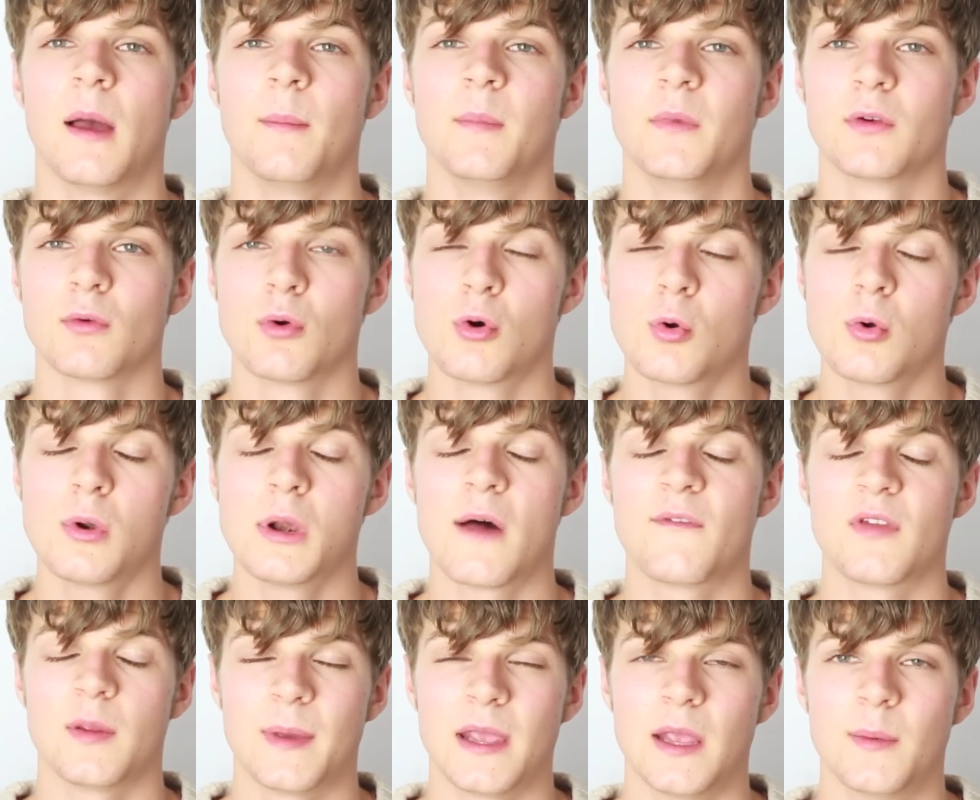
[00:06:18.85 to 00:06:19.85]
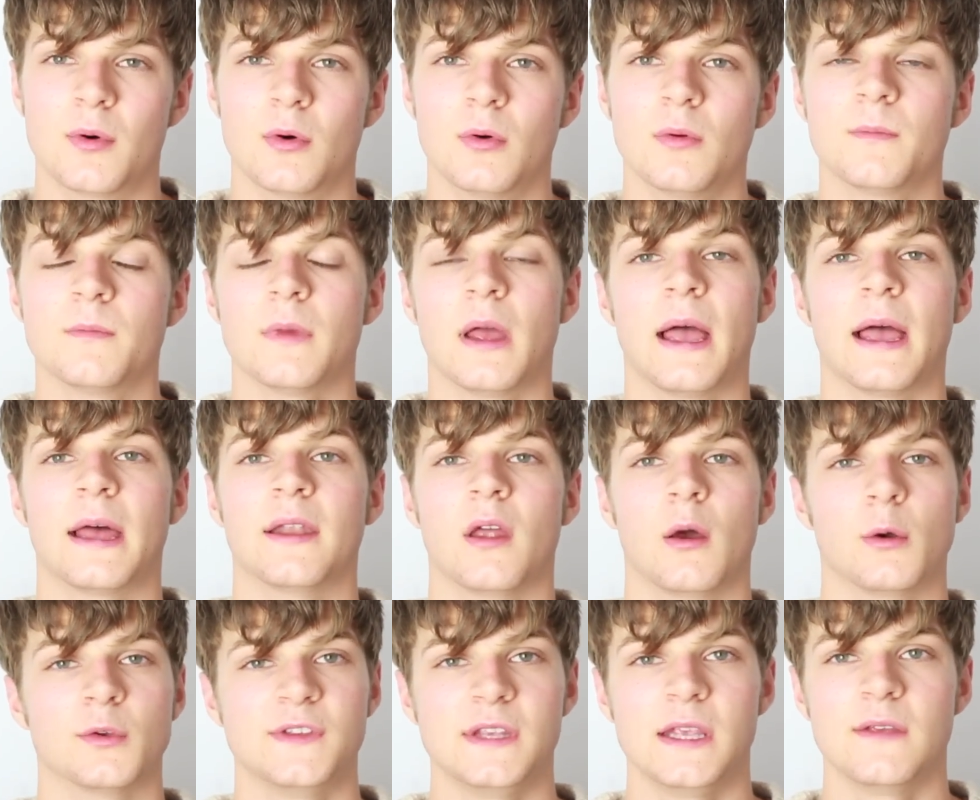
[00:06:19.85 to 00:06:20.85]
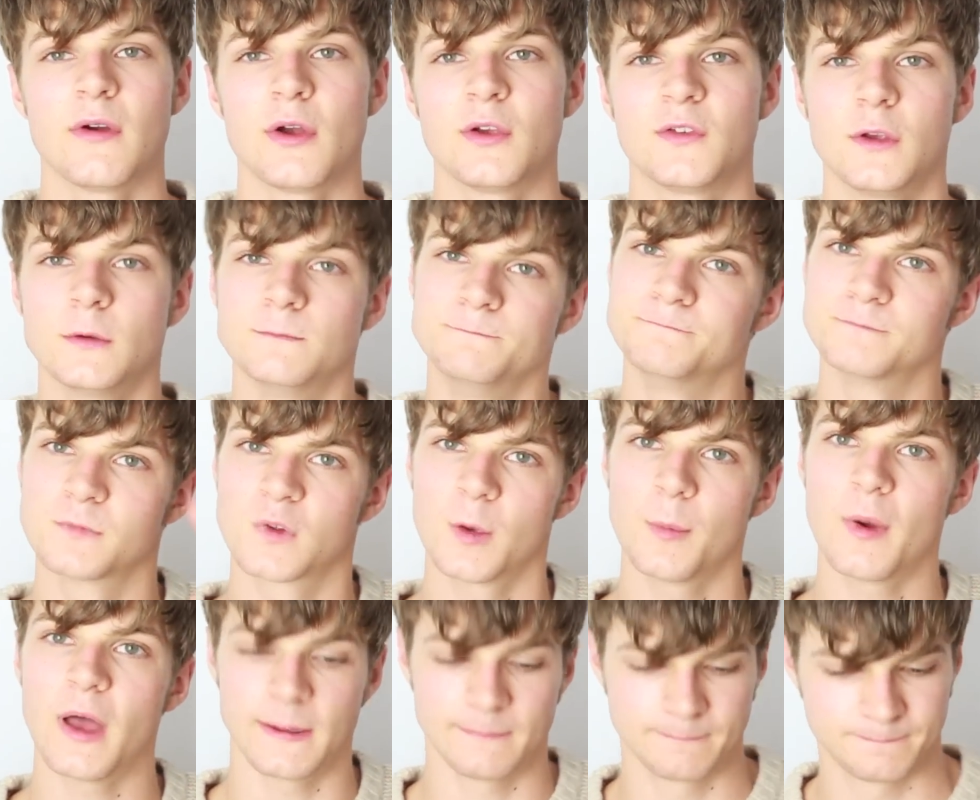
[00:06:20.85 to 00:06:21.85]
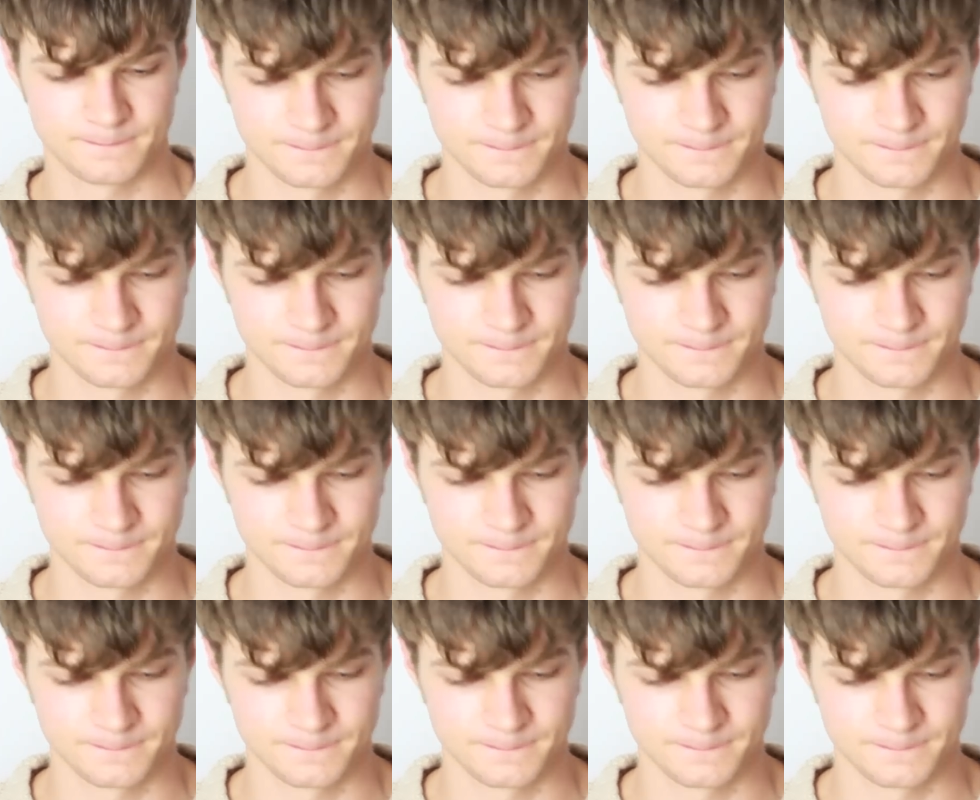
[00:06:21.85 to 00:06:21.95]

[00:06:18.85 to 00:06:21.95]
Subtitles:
You're all lovely people and I'll see you very soon. Goodbye.